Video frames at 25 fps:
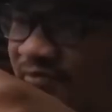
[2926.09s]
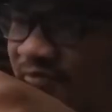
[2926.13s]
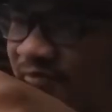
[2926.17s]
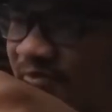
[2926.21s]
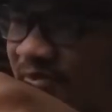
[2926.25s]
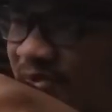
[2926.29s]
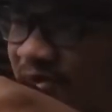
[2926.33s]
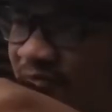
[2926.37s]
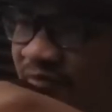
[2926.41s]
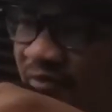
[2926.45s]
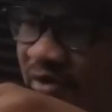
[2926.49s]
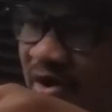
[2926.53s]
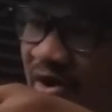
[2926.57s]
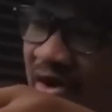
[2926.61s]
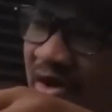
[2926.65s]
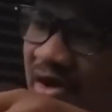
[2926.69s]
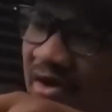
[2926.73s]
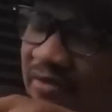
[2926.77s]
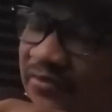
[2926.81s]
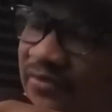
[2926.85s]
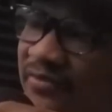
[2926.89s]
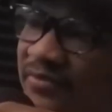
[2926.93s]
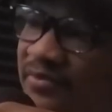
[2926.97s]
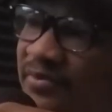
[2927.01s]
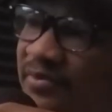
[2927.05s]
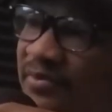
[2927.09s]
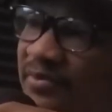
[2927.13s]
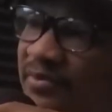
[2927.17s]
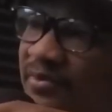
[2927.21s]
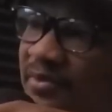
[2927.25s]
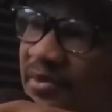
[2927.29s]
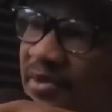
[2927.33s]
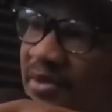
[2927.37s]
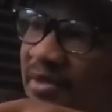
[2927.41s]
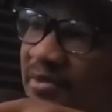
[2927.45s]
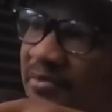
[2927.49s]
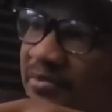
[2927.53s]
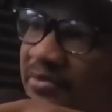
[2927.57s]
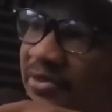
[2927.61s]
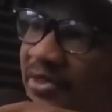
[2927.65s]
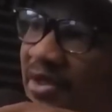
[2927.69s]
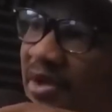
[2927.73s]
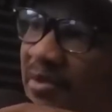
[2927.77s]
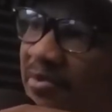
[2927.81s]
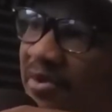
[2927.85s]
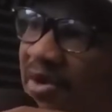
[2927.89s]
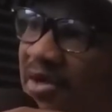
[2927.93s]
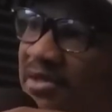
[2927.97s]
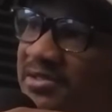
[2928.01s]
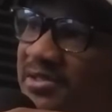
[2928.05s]
a far off thought
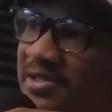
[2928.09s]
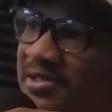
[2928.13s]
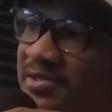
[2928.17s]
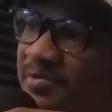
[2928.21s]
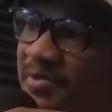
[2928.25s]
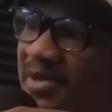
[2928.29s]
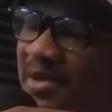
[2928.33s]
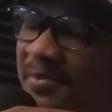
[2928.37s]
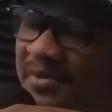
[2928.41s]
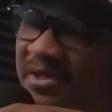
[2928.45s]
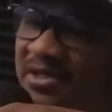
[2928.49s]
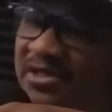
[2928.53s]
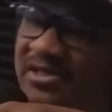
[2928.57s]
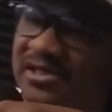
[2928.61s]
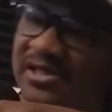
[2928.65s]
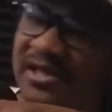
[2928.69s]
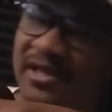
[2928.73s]
process, but I'm gonna say it.